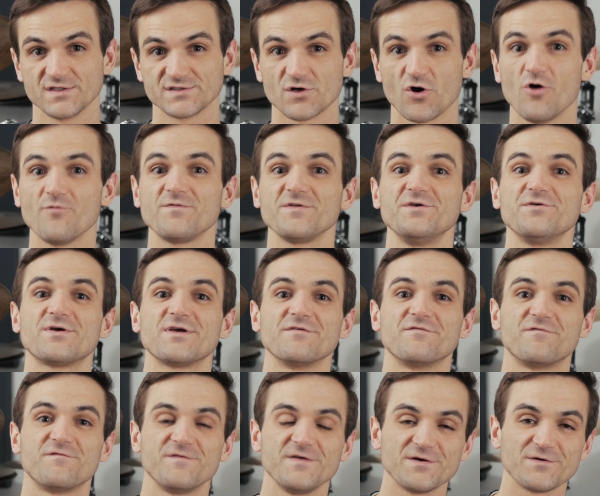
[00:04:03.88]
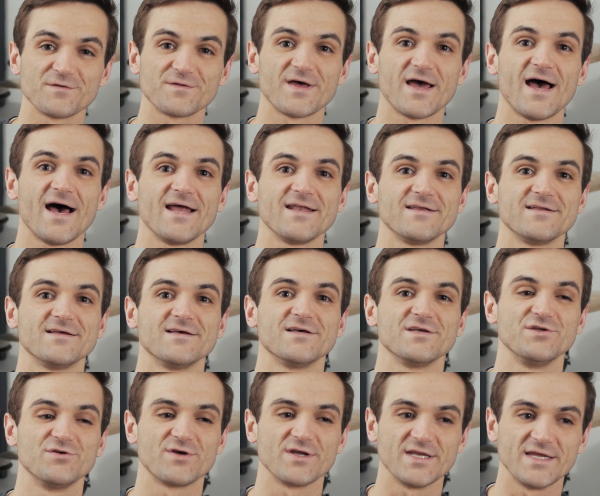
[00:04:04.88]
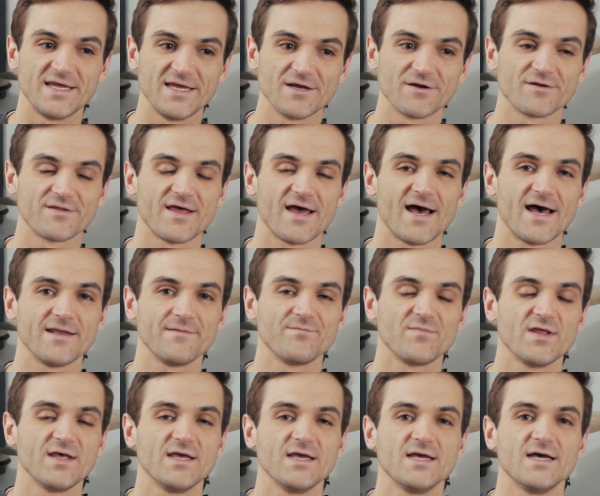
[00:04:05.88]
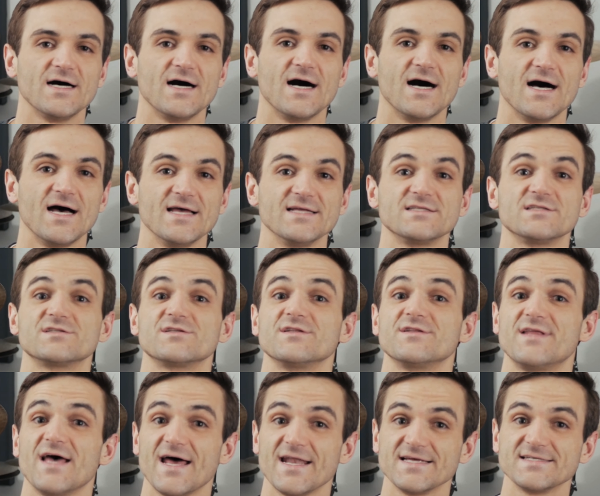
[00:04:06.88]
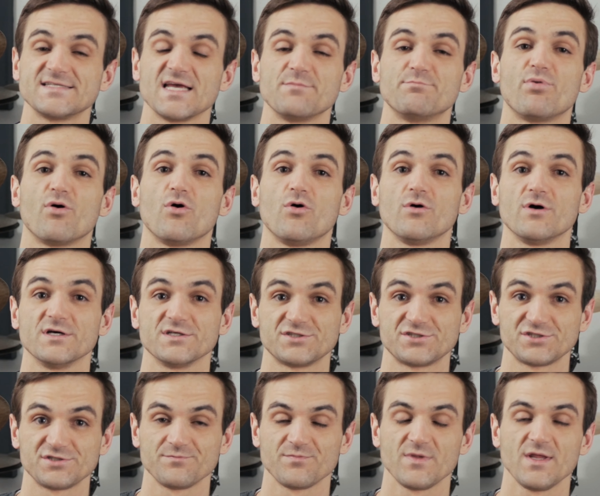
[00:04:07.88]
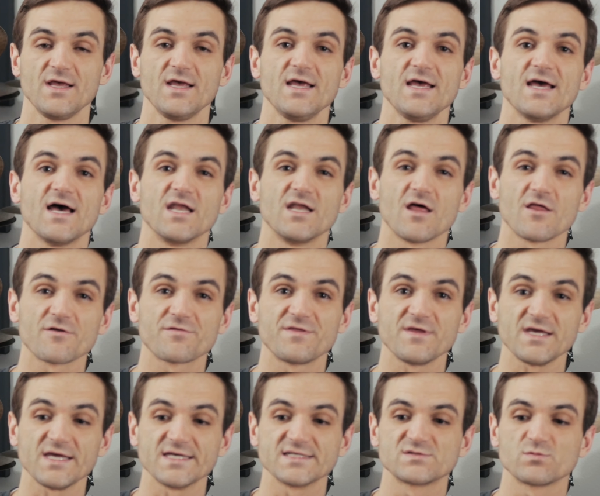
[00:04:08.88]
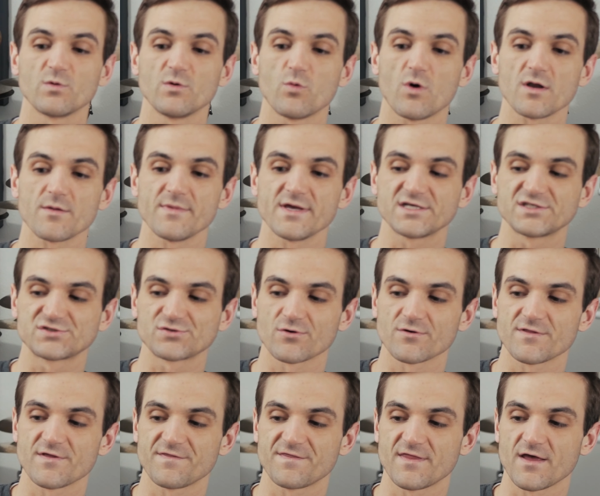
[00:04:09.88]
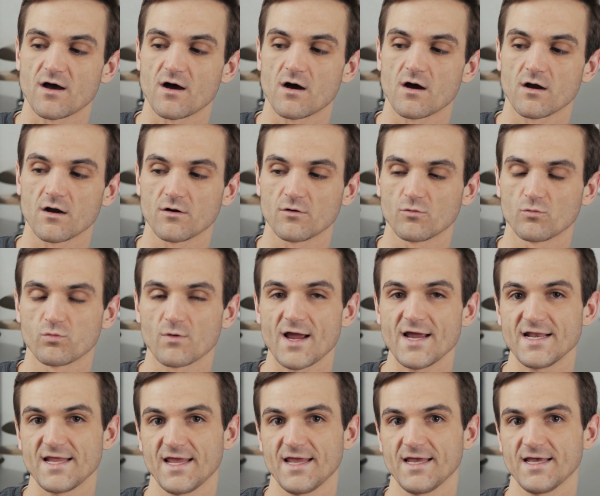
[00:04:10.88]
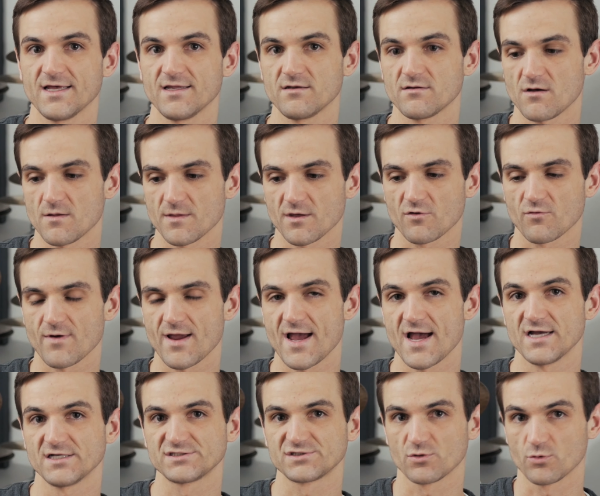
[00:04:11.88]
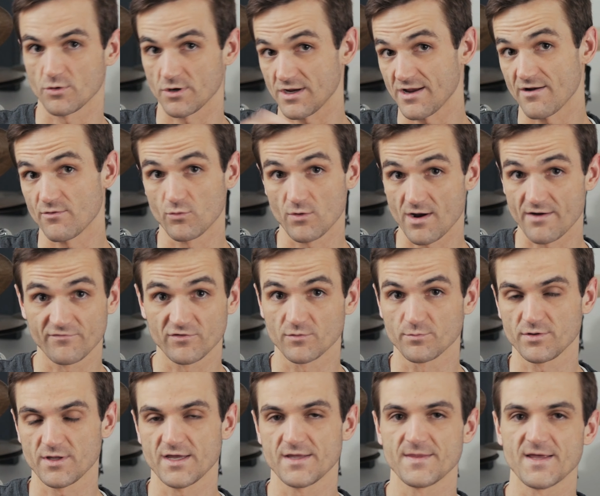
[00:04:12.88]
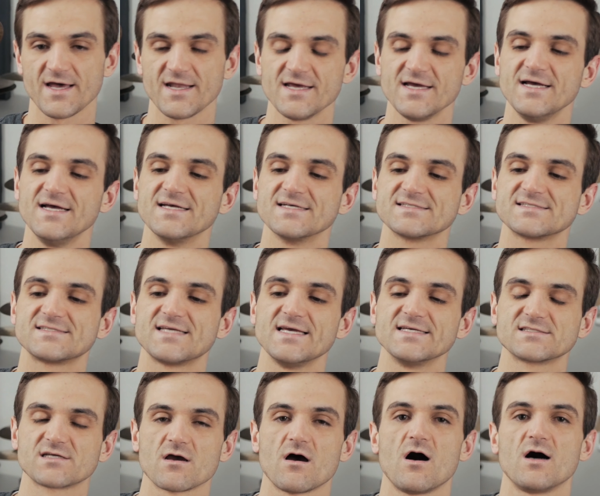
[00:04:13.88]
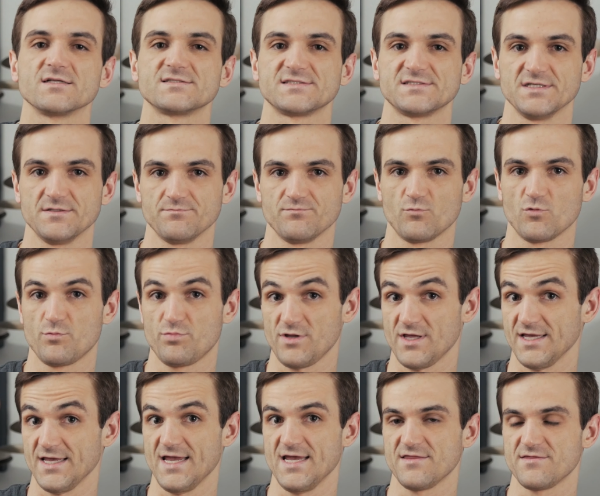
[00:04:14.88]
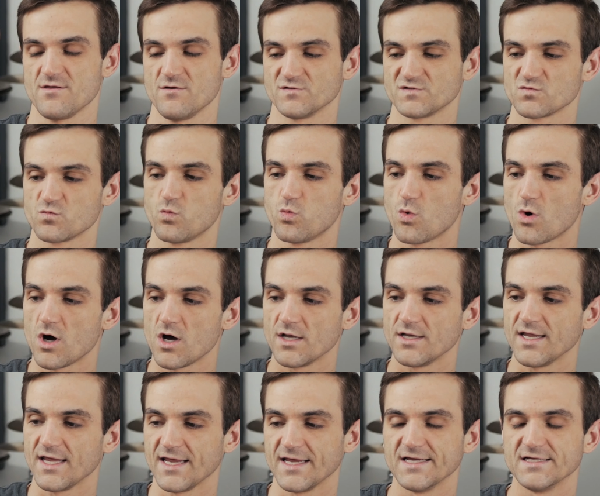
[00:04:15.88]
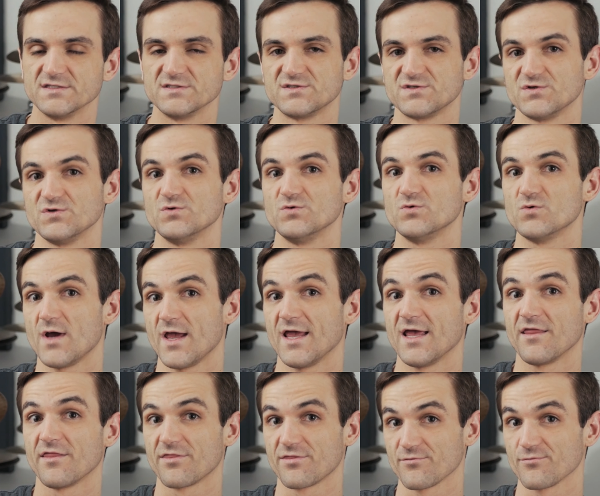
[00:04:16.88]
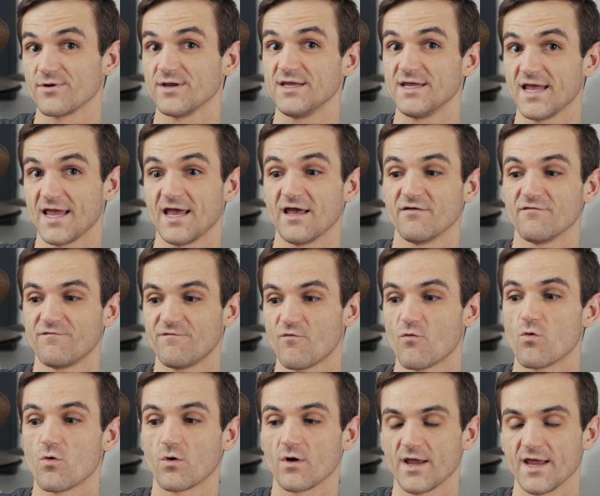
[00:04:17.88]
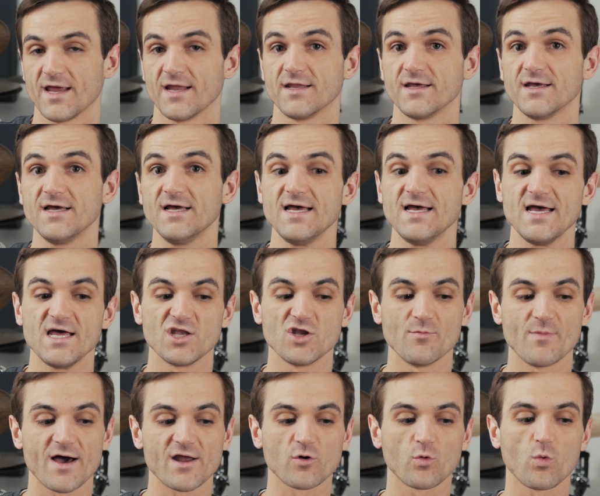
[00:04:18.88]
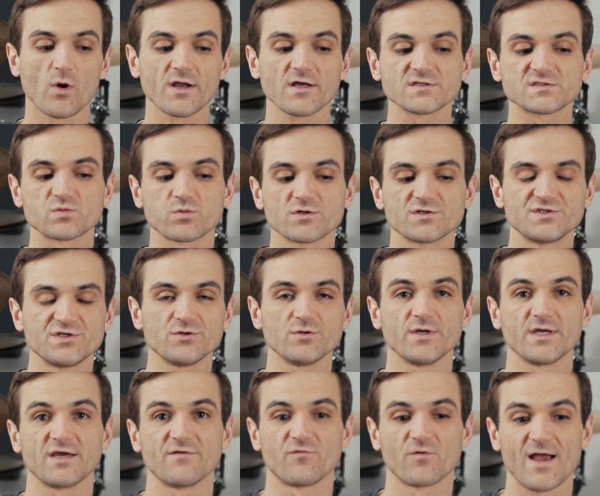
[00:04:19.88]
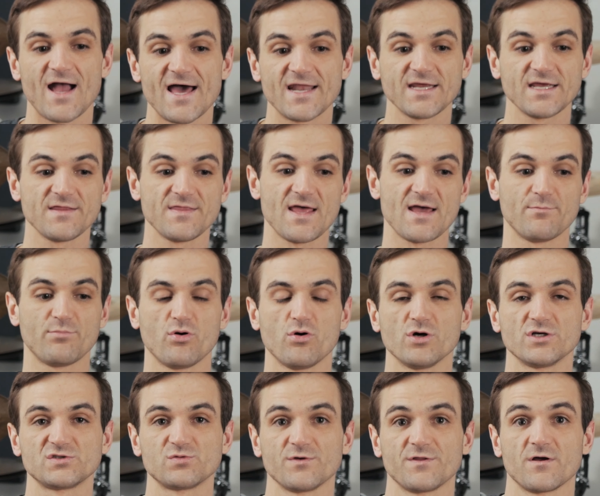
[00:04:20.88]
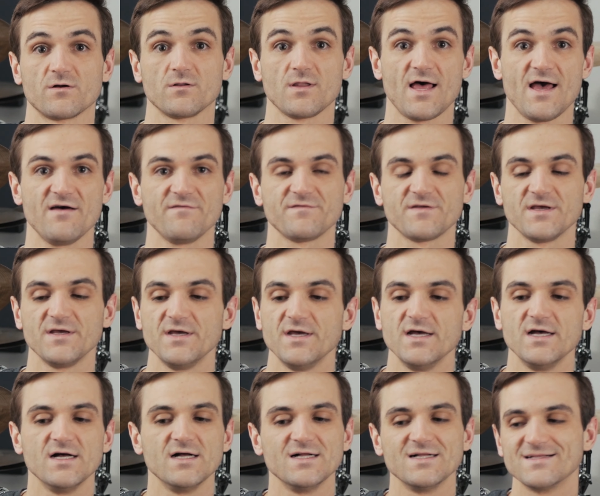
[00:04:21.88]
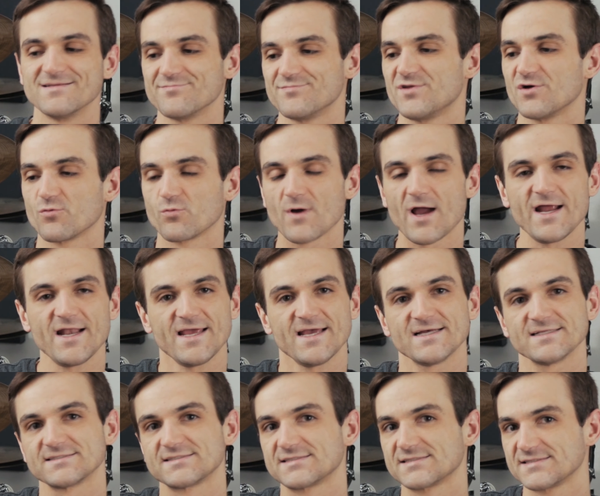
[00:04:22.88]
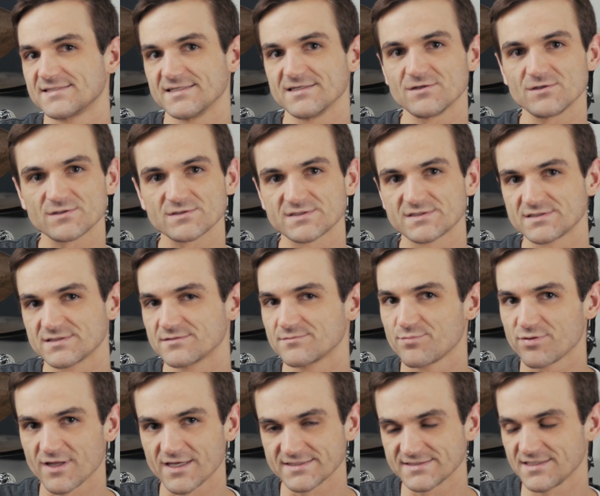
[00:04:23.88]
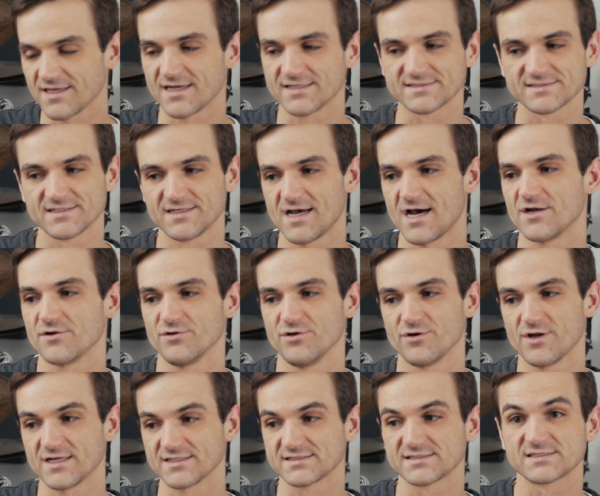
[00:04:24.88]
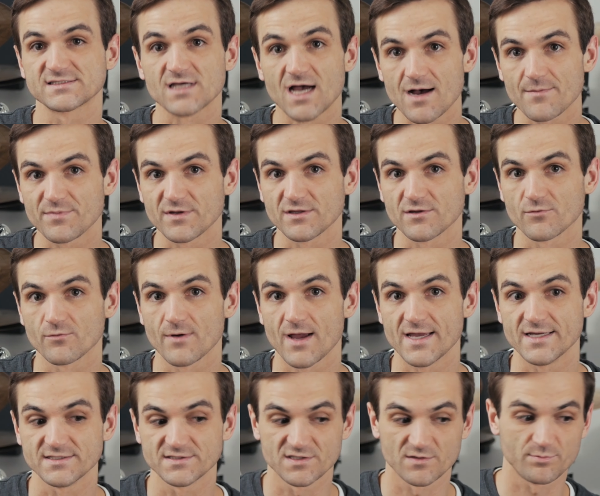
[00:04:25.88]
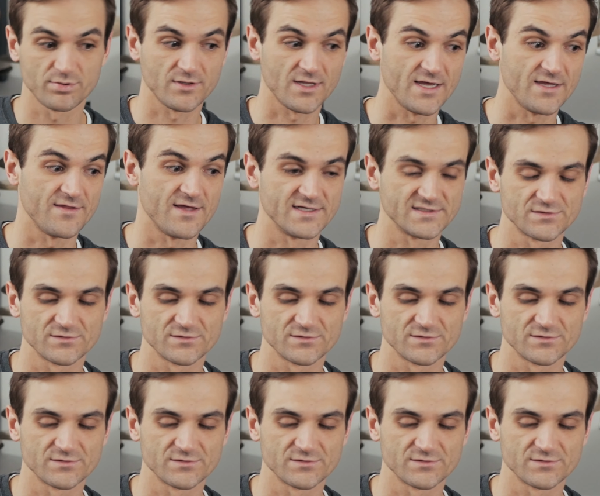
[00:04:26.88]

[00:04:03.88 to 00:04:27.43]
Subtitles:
So hopefully you can feel that, you can hear that. That is a push. Another thing is we want to make sure that our right hand on the crash, or wherever you're playing that, stays constant. We're playing eighth notes, 1 and 2 and 3 and 4 and. No matter what else we're doing, if we're adding in that push with our left, the right hand still plays the ostinato. You're not stopping the right to play that.